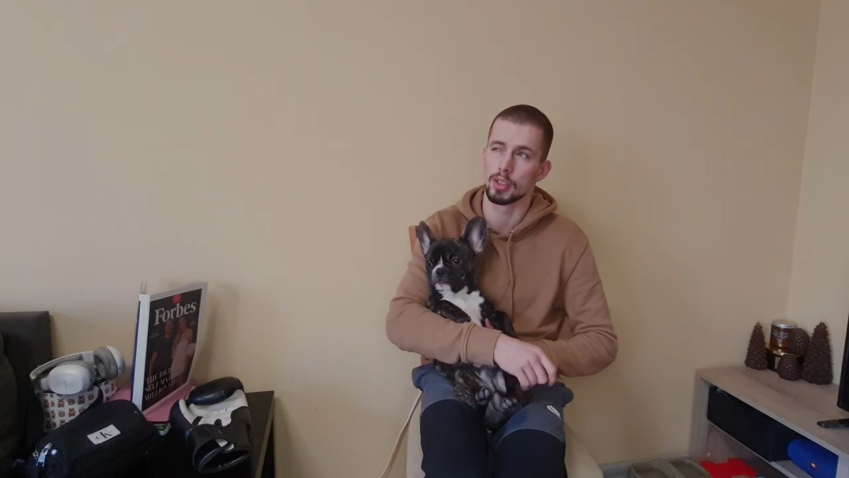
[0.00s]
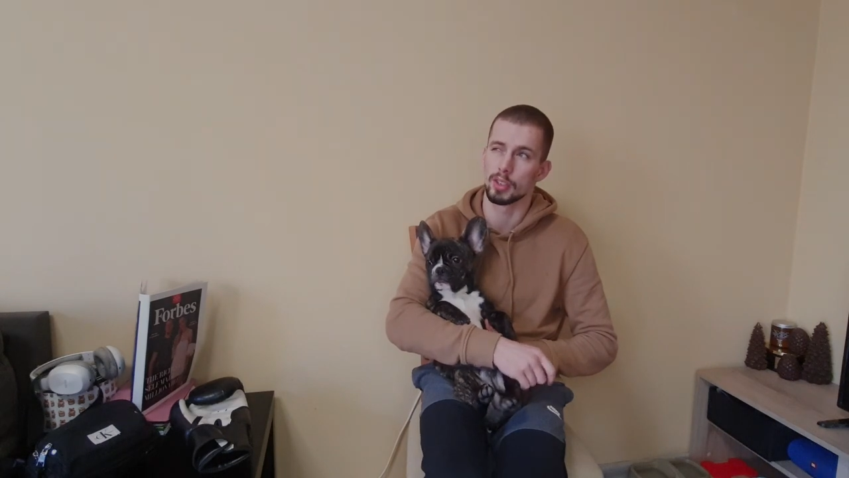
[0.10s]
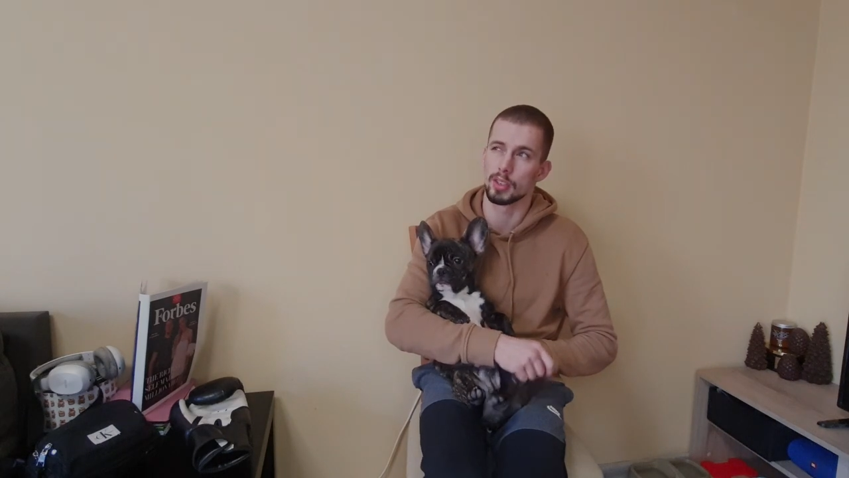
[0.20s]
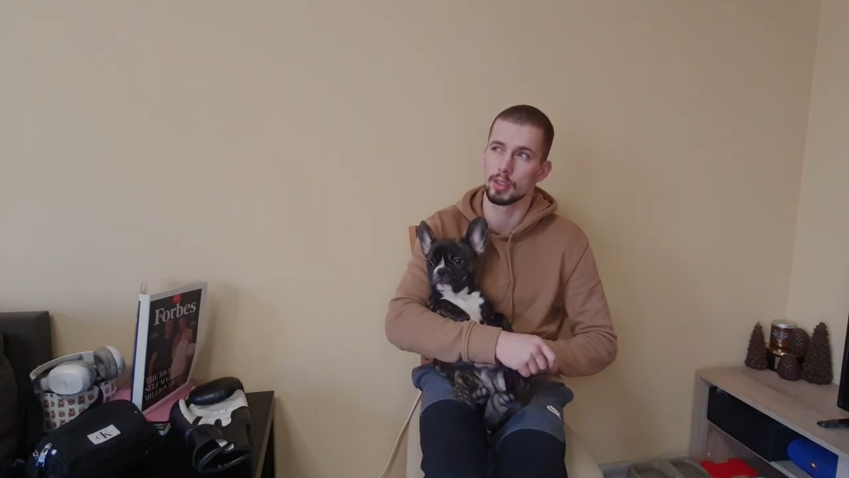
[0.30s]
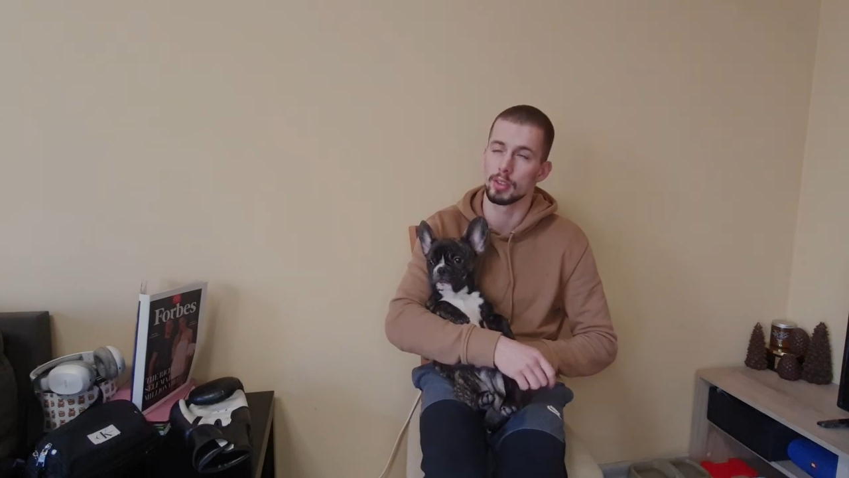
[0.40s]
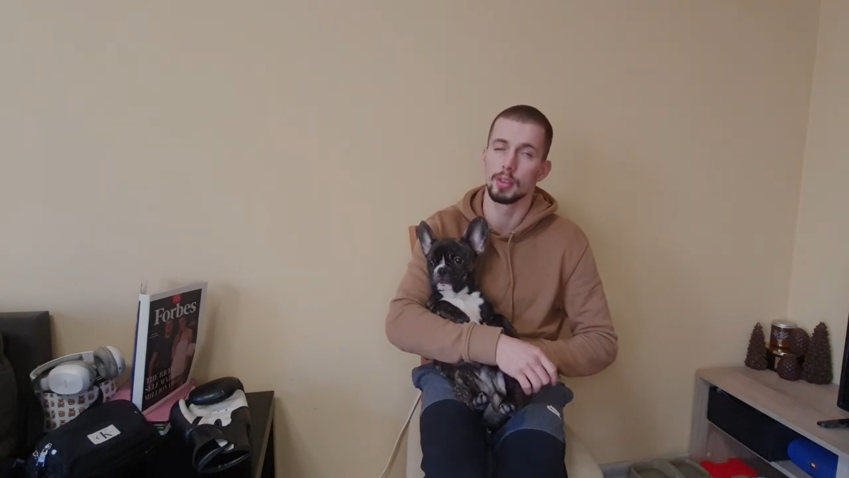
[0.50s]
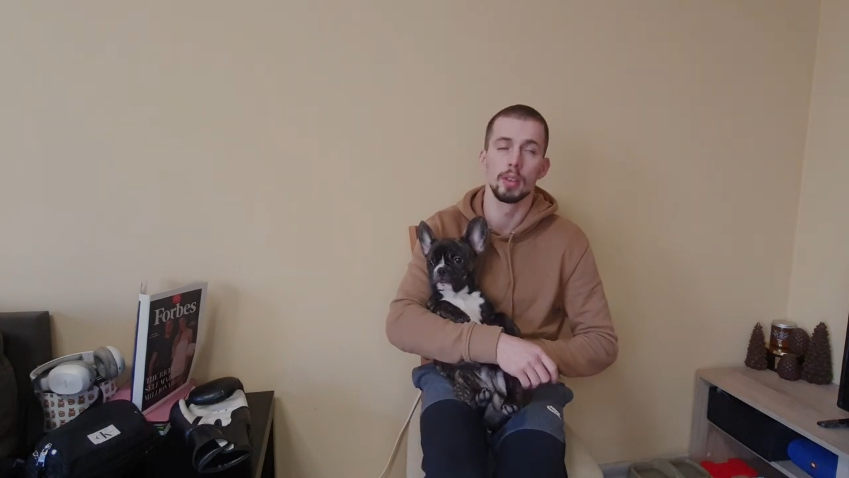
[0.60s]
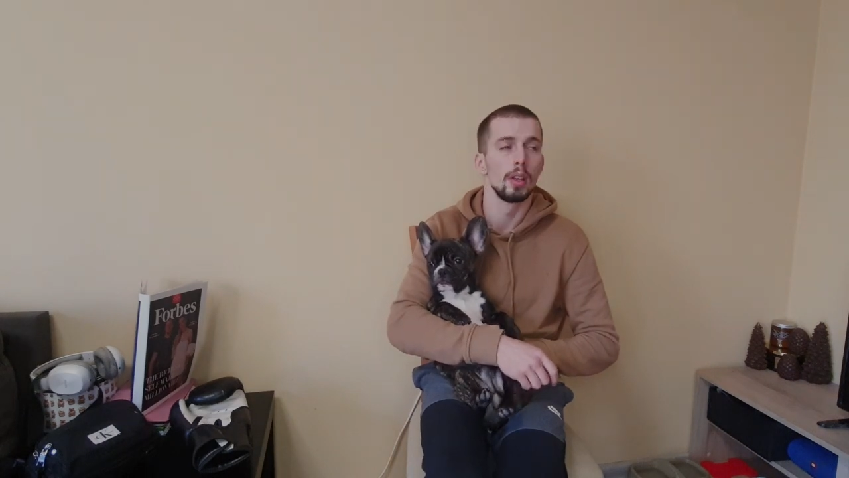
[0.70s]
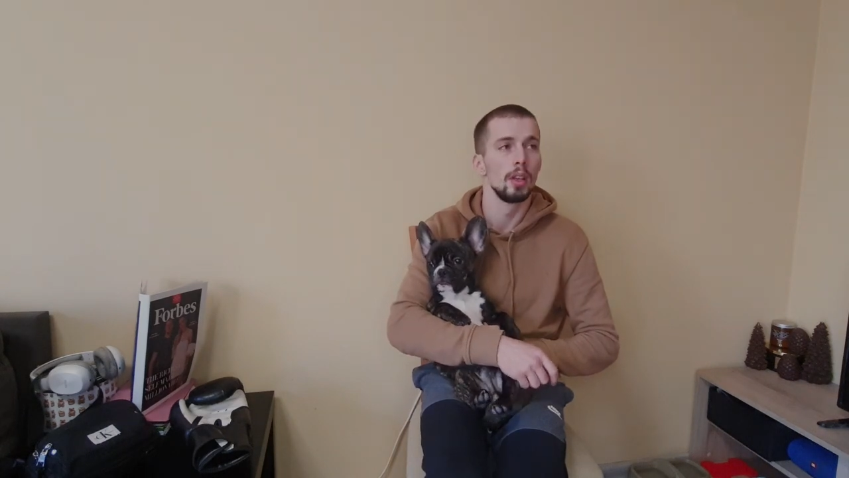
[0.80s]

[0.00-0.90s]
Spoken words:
and sussy.